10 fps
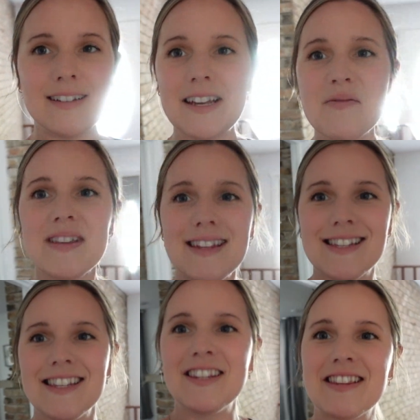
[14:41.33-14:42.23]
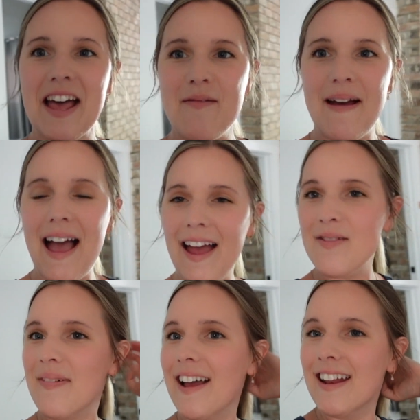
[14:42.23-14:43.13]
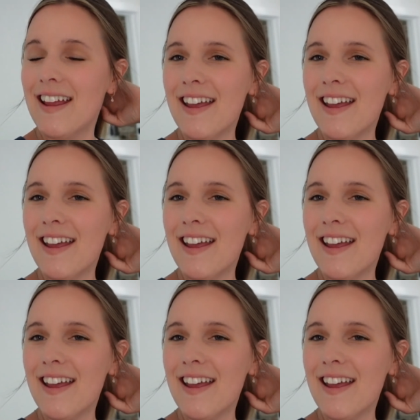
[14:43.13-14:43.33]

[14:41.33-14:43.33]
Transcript: It really doesn't look that bad, but